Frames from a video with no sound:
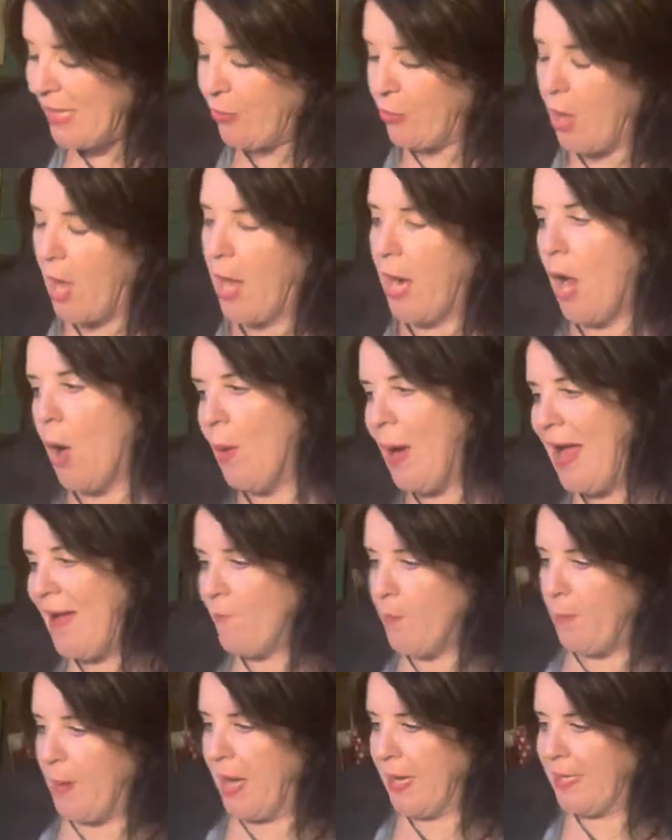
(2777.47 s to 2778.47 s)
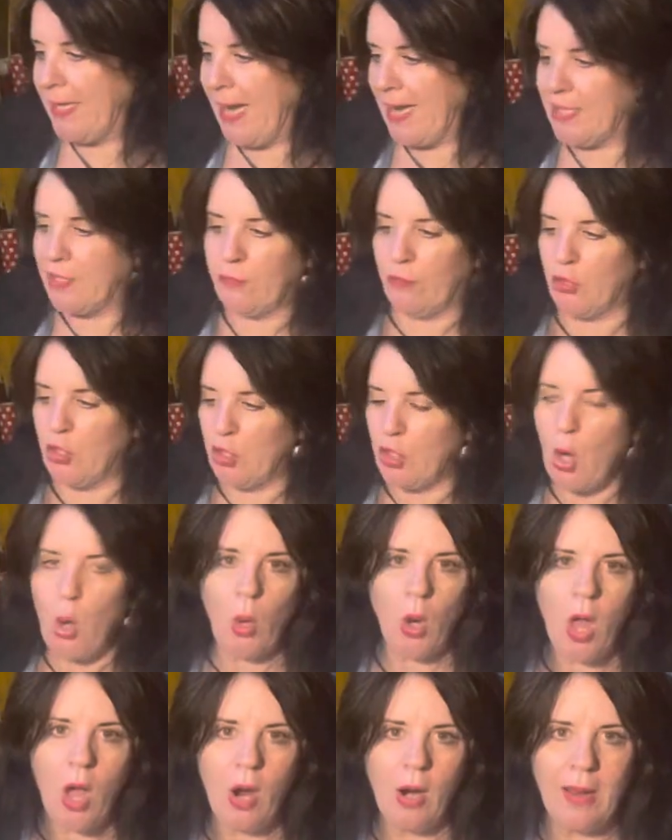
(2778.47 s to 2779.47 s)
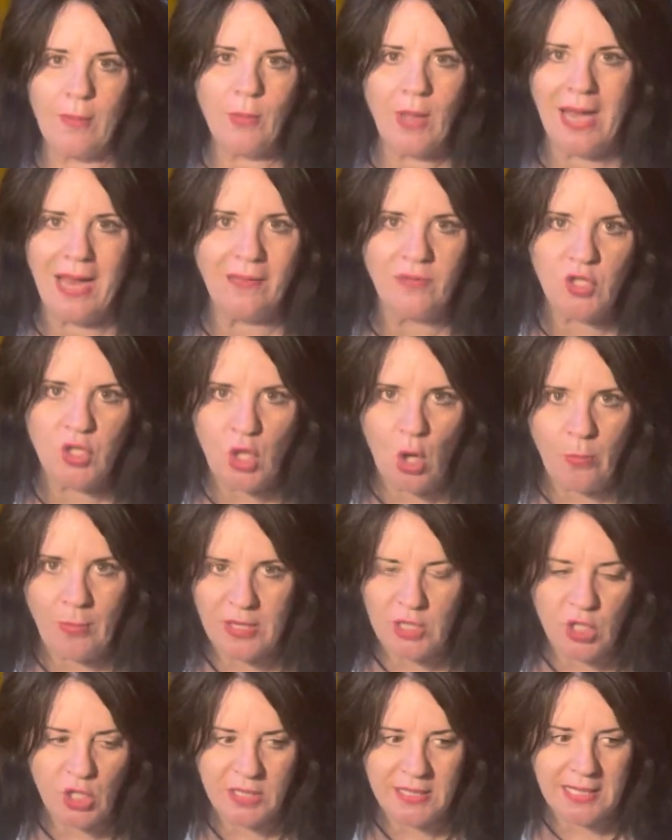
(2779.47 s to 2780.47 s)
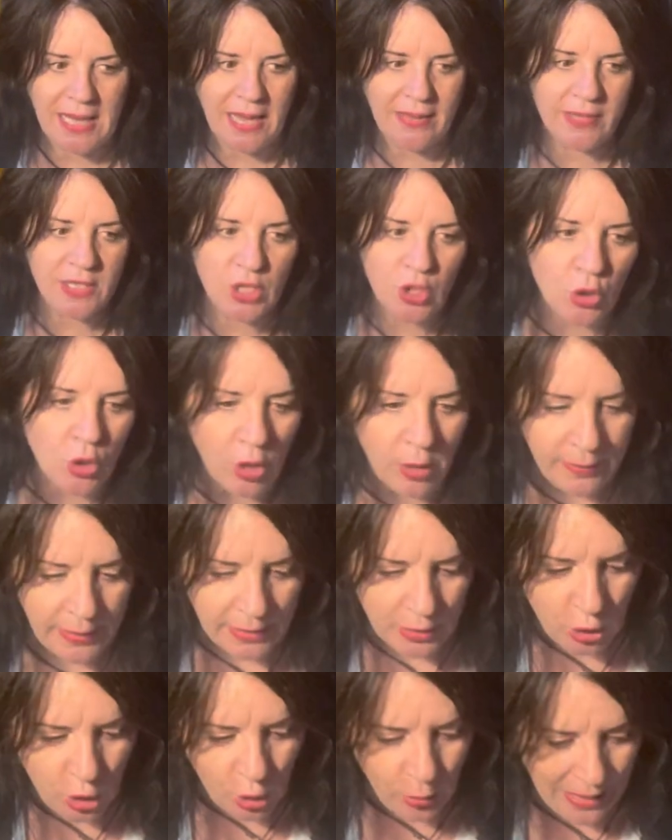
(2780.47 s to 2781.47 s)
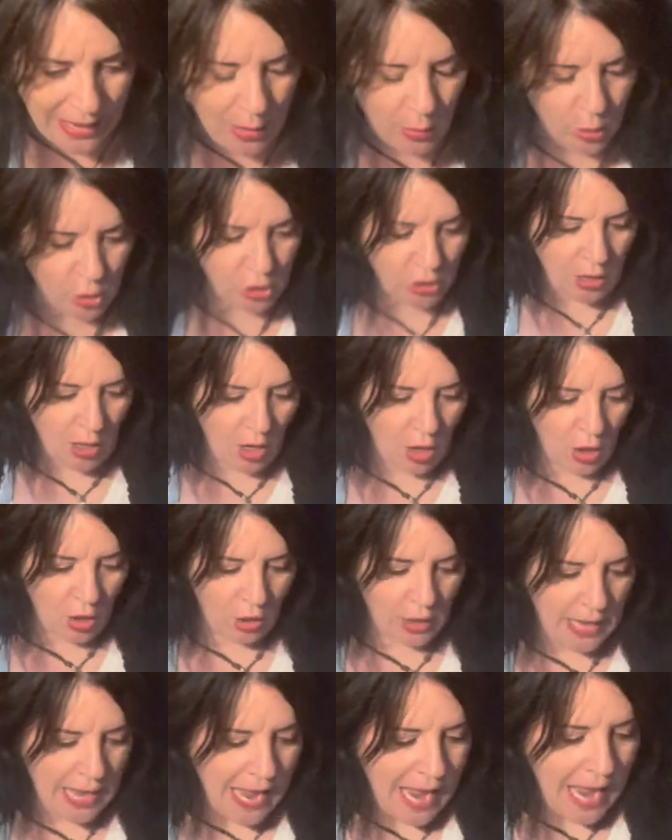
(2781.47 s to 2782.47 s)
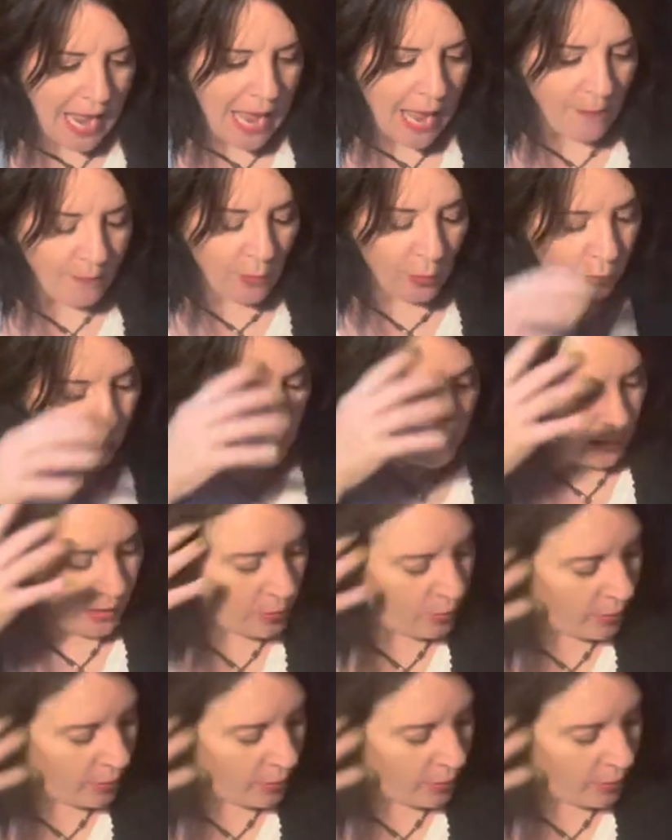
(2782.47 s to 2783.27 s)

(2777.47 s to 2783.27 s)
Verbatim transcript: thought, oh, I haven't podcast for so long. I'm going to have so much to say. This is going to be two hours long. But really,